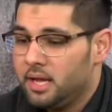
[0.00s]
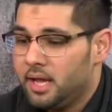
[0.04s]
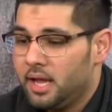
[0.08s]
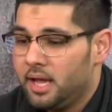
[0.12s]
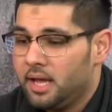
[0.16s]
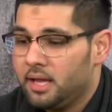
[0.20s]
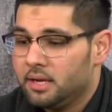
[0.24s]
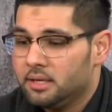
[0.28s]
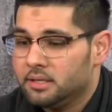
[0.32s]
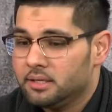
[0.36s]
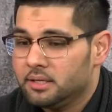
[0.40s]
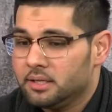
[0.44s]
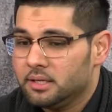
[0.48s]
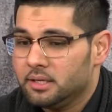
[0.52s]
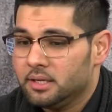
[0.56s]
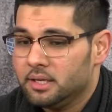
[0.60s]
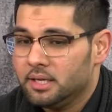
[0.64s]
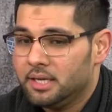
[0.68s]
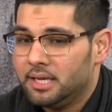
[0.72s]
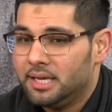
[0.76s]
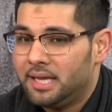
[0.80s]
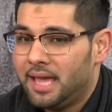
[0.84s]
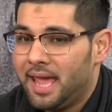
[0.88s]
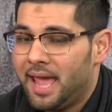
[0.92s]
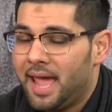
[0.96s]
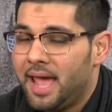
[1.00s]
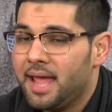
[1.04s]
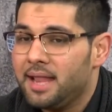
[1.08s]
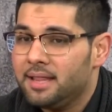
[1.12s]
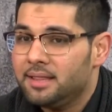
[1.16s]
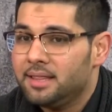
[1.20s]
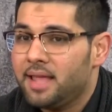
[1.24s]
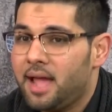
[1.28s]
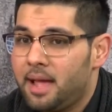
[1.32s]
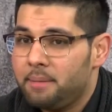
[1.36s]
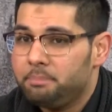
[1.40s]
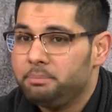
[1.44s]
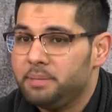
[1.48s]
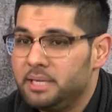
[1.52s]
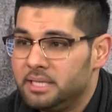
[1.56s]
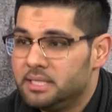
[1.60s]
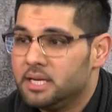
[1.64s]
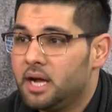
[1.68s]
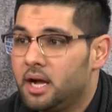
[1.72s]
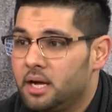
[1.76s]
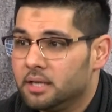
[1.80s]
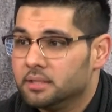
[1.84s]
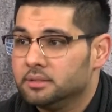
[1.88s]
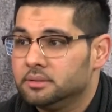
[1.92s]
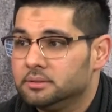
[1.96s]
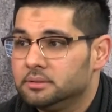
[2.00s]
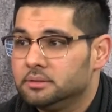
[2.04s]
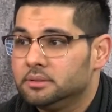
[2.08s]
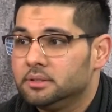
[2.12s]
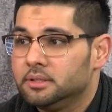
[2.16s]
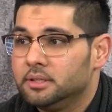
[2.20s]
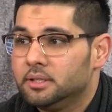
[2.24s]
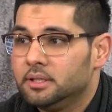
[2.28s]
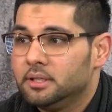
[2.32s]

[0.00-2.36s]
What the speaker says: And can that be done